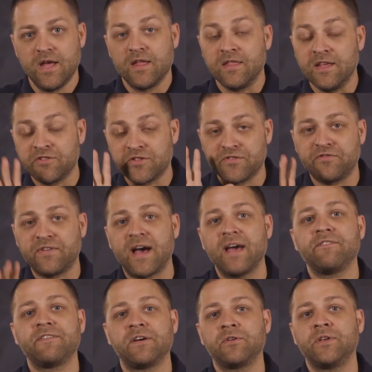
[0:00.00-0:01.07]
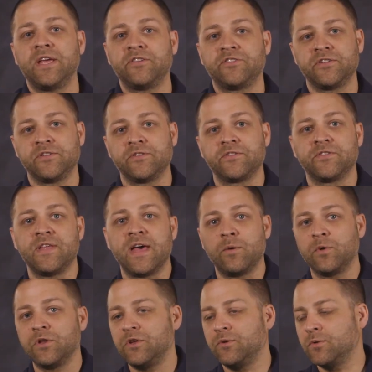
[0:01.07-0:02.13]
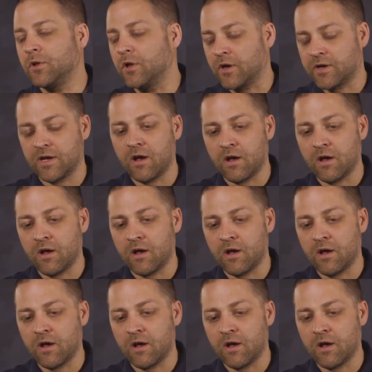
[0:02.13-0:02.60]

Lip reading: These are the 5 foundations that when you look,